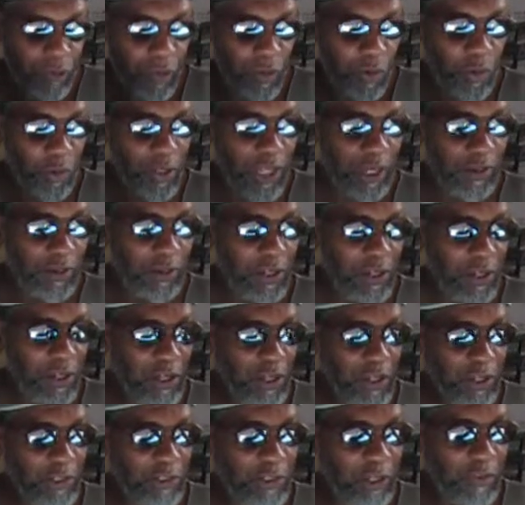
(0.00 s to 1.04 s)
Okay,
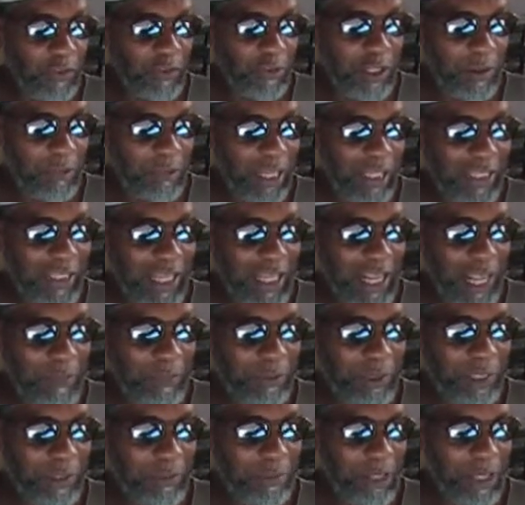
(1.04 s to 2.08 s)
so if something like that
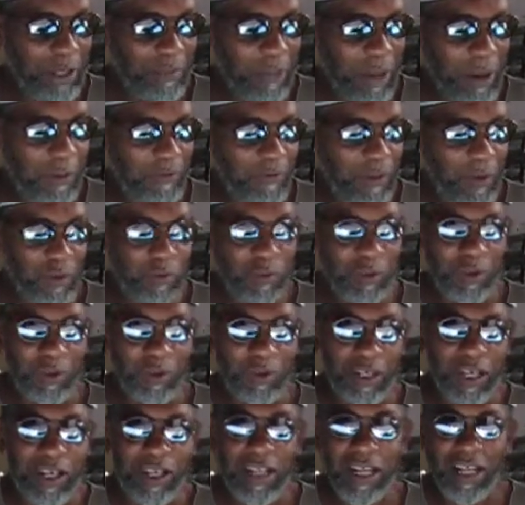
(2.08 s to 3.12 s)
happened to me and my phone was
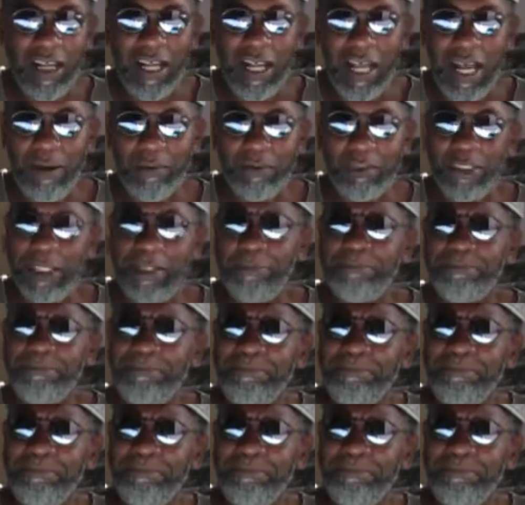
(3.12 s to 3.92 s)
going out, I would say,